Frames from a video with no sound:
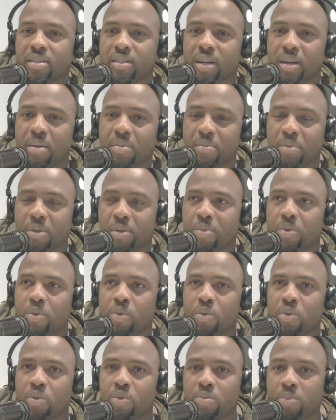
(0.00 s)
um, people
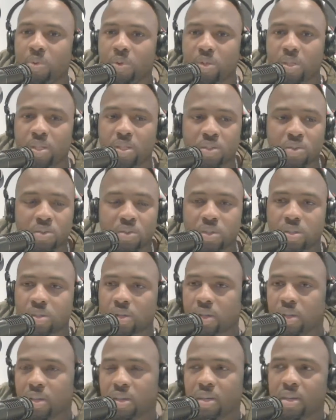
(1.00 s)
who do music who
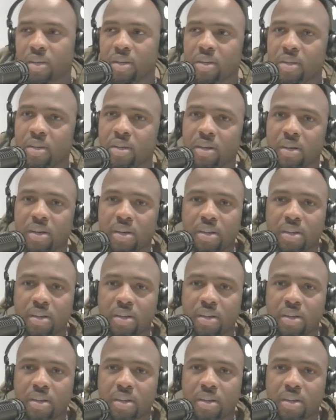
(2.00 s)
study the,